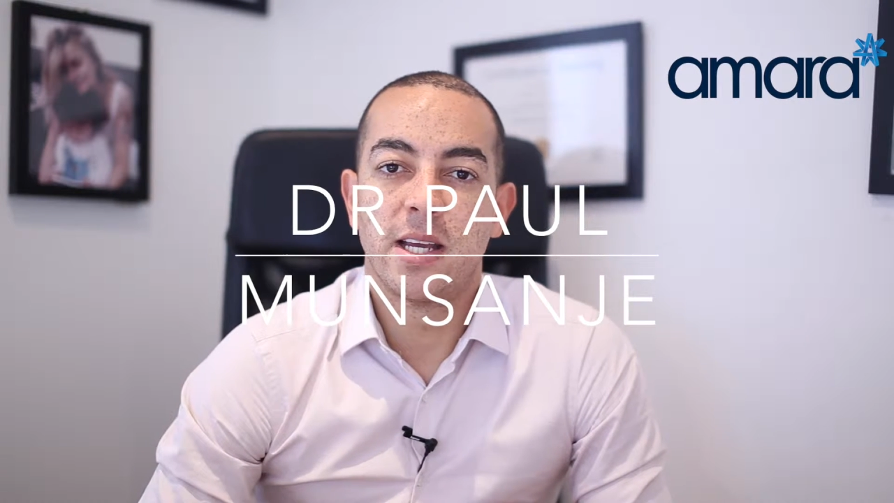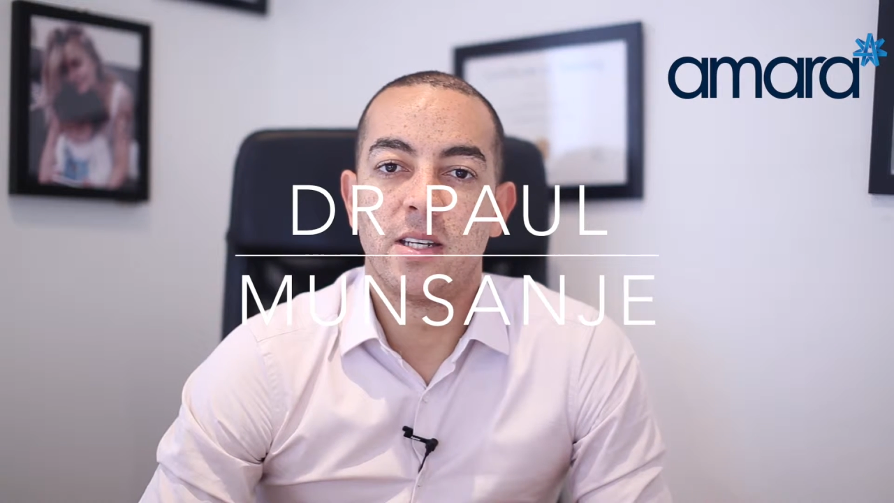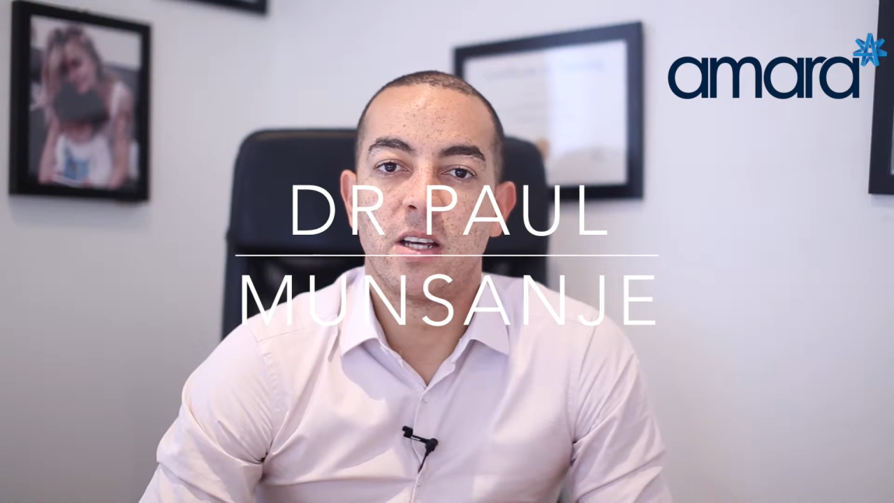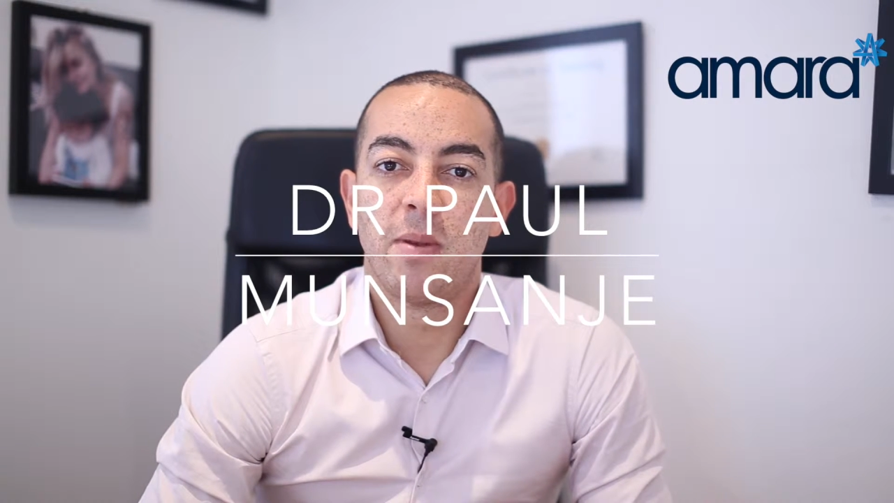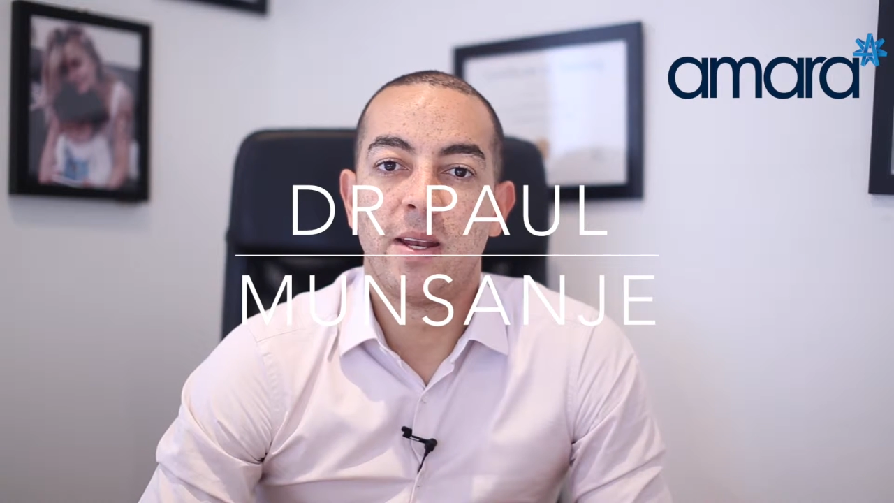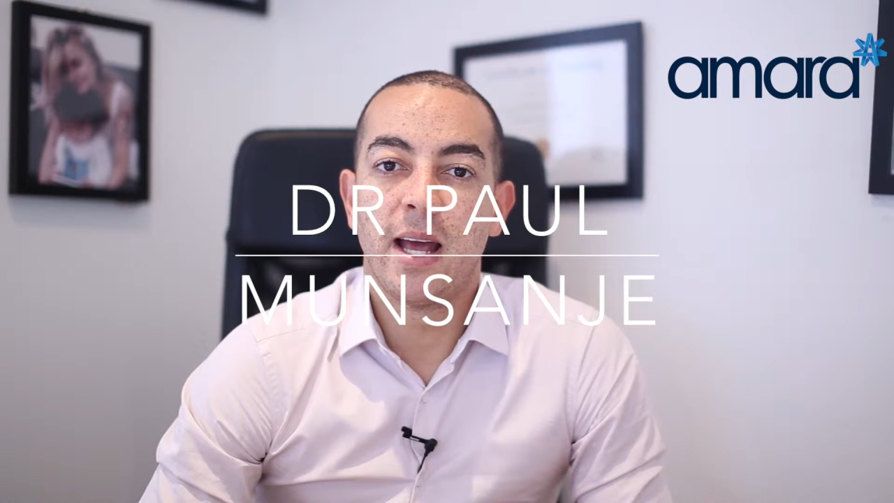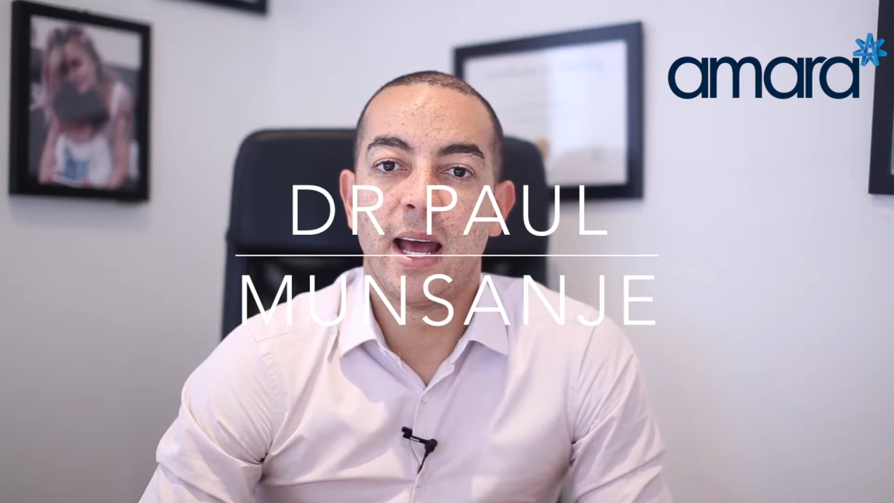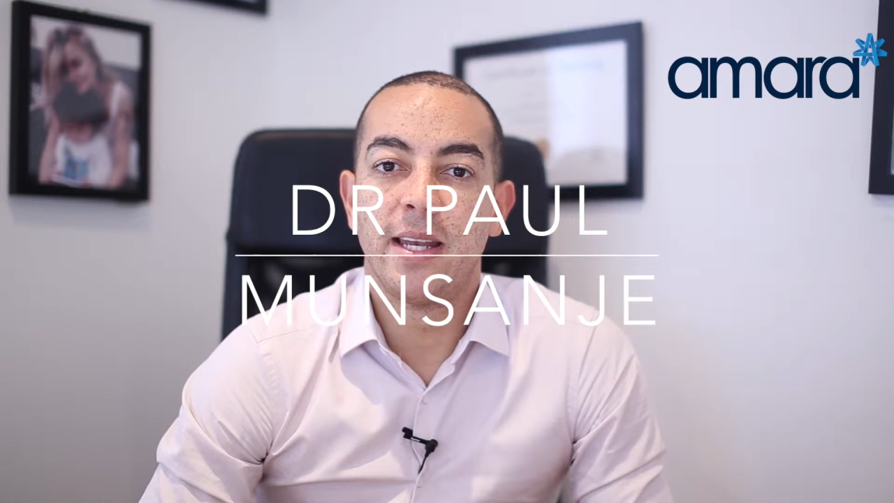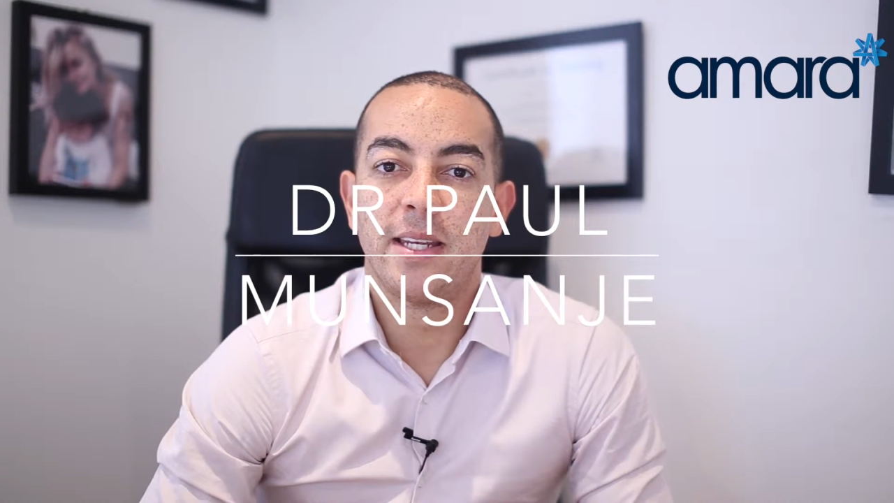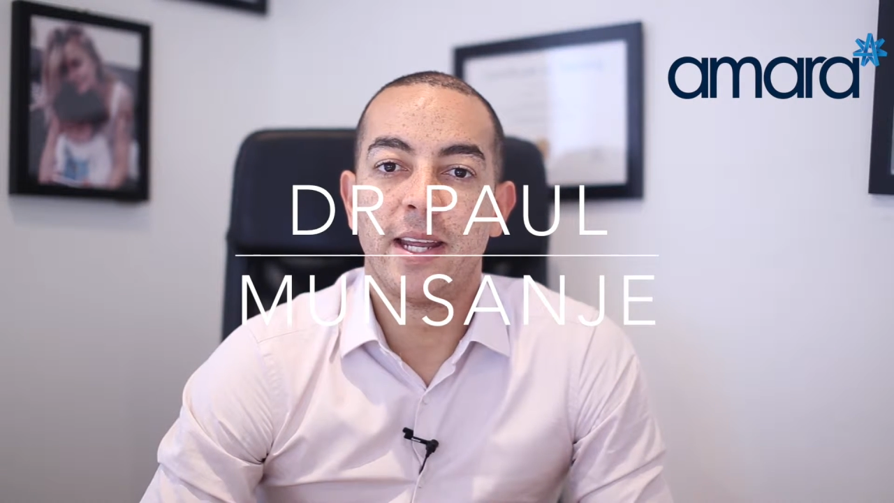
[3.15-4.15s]
in Dublin
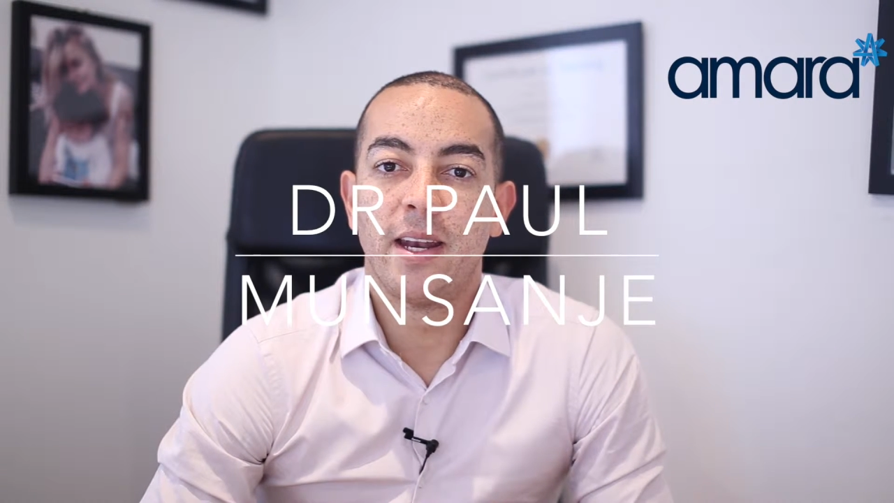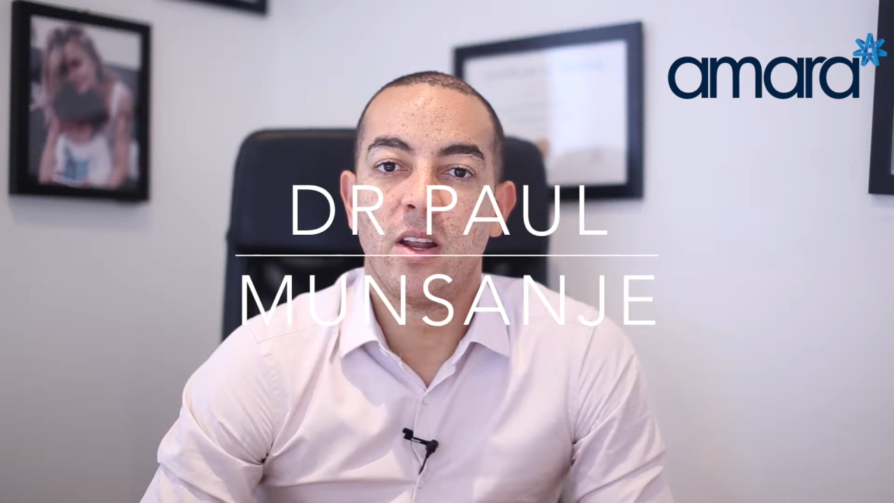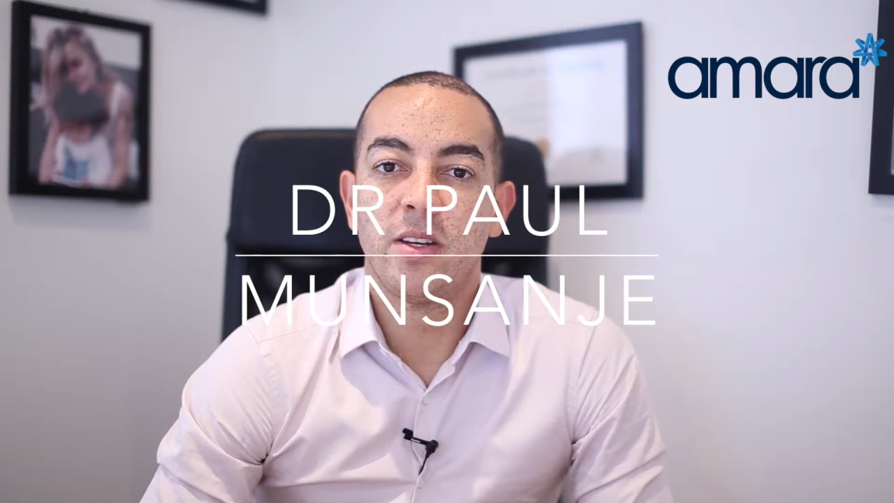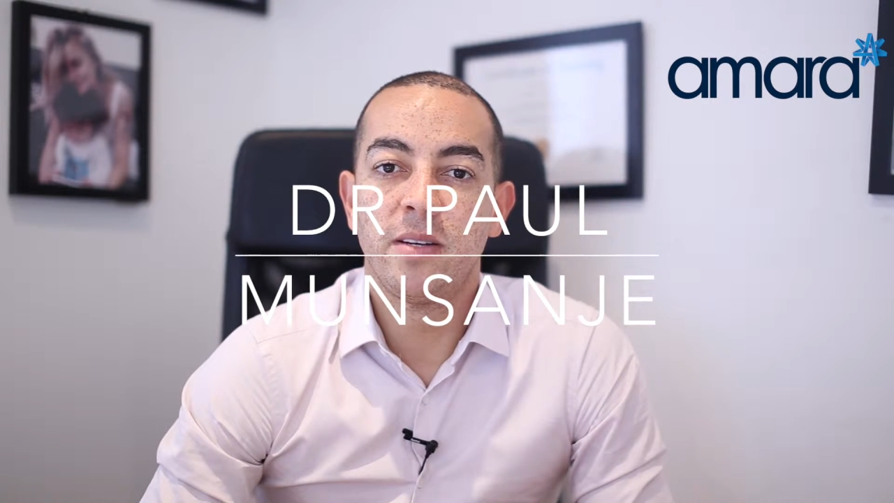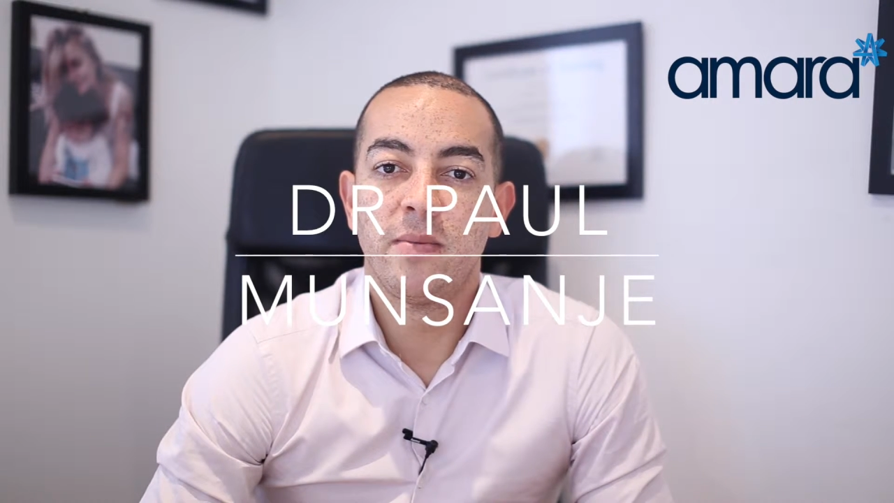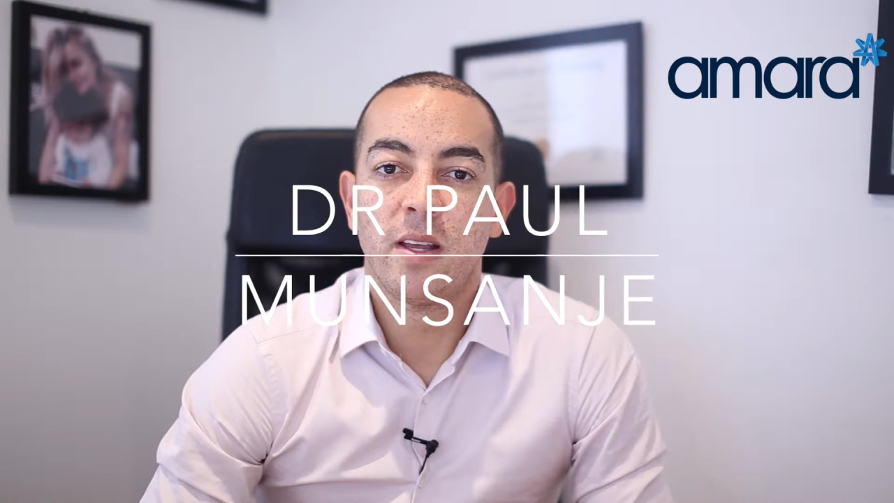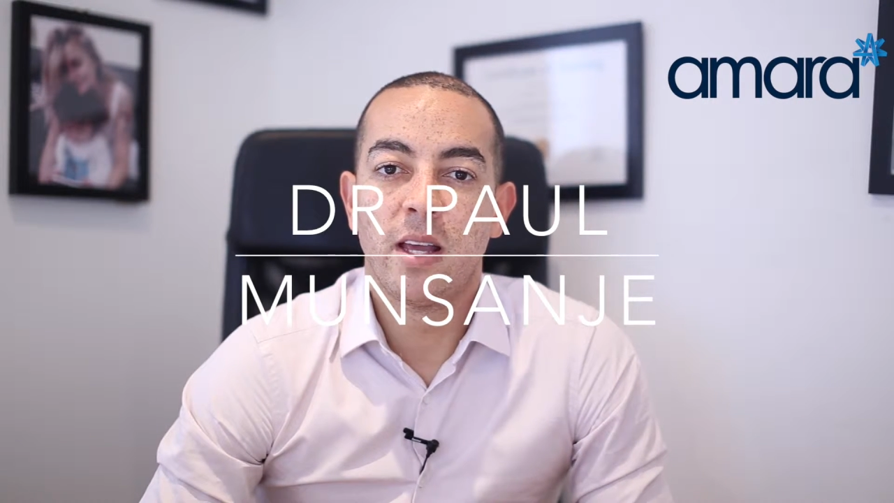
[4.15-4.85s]
and in London.